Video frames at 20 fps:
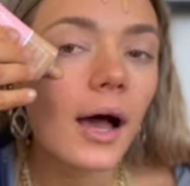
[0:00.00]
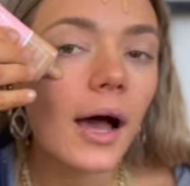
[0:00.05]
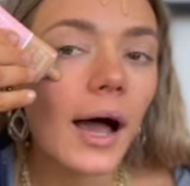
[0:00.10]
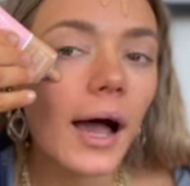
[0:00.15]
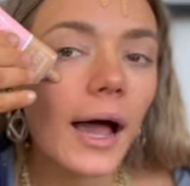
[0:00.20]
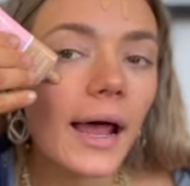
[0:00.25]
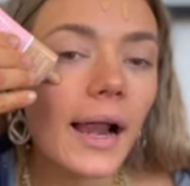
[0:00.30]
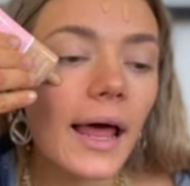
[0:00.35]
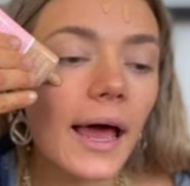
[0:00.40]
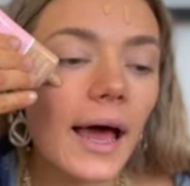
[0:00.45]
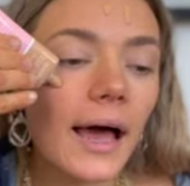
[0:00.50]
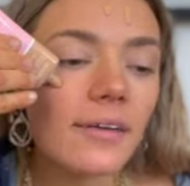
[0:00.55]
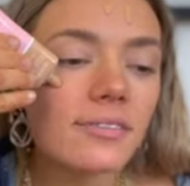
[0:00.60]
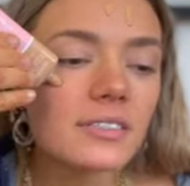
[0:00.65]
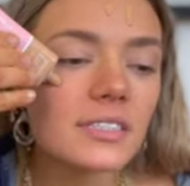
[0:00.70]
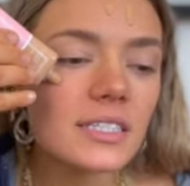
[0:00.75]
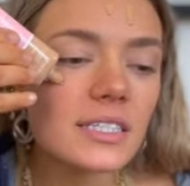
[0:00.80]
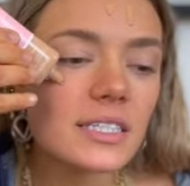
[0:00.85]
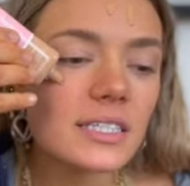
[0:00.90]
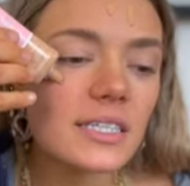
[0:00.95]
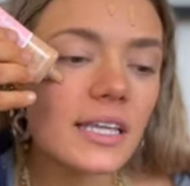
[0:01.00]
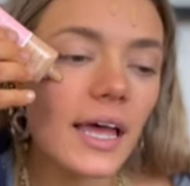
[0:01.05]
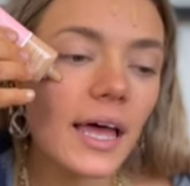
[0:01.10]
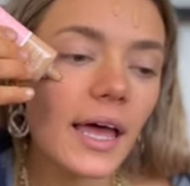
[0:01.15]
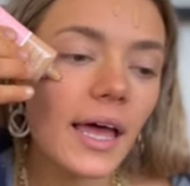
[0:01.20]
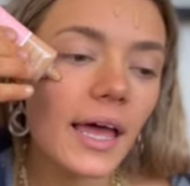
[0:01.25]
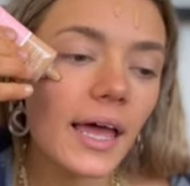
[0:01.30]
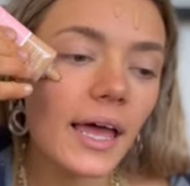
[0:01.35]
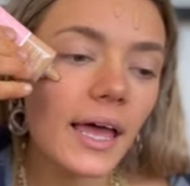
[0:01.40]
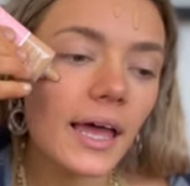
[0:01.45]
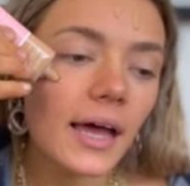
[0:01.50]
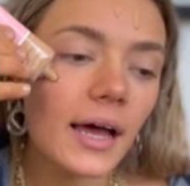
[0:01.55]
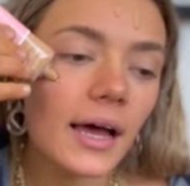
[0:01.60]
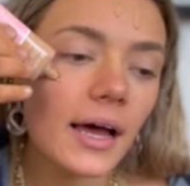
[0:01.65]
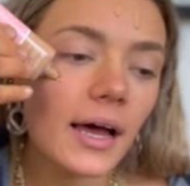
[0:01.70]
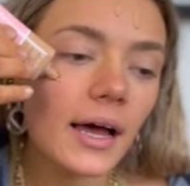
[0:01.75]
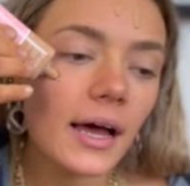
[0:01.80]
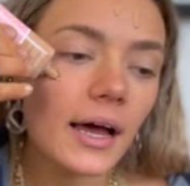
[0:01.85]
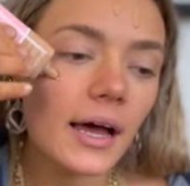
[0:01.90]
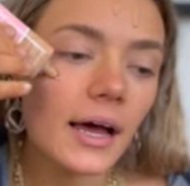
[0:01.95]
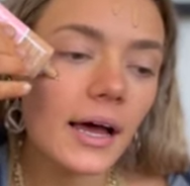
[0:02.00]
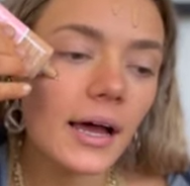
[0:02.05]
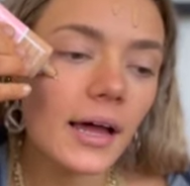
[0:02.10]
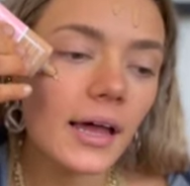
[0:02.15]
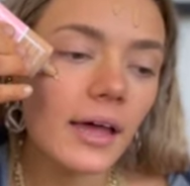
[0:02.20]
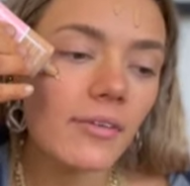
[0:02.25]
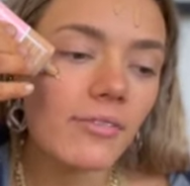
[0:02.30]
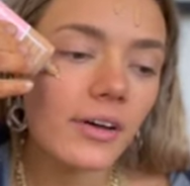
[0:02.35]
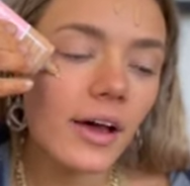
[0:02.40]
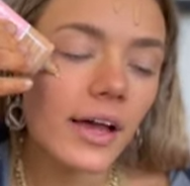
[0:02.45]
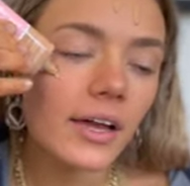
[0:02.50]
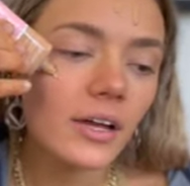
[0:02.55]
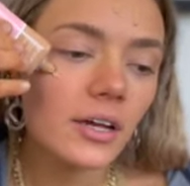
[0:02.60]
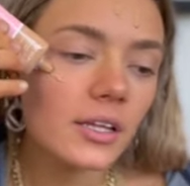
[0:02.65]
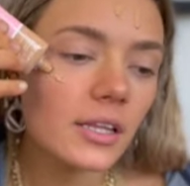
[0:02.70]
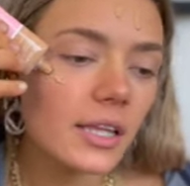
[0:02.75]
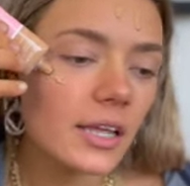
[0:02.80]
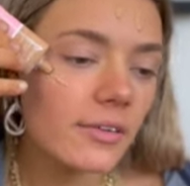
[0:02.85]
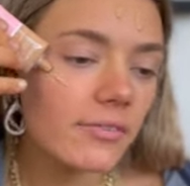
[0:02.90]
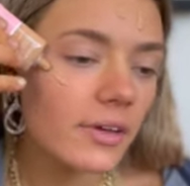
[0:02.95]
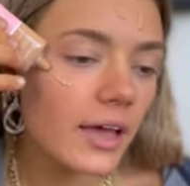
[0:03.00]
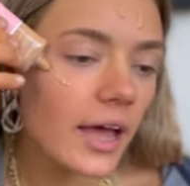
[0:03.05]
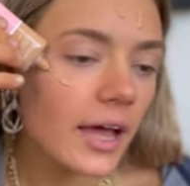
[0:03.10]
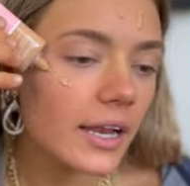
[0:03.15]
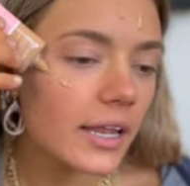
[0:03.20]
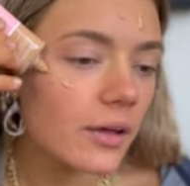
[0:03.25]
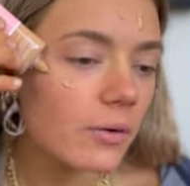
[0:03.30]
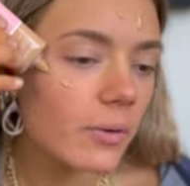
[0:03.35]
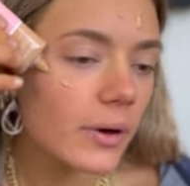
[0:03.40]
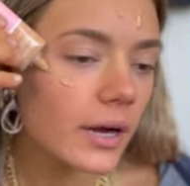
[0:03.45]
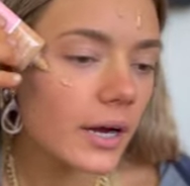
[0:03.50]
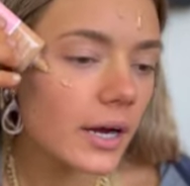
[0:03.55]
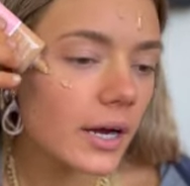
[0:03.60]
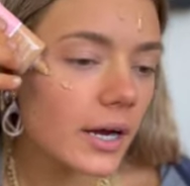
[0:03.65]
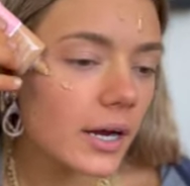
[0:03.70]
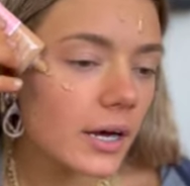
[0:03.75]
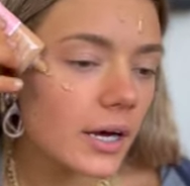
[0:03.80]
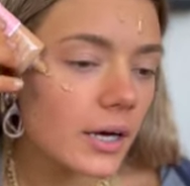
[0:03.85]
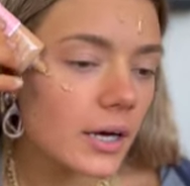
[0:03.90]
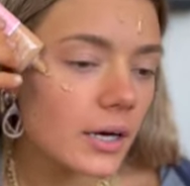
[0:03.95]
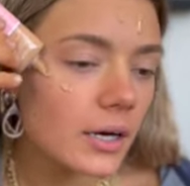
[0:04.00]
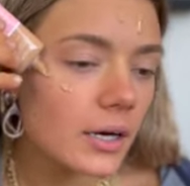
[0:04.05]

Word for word: I'd have to say if I could live anywhere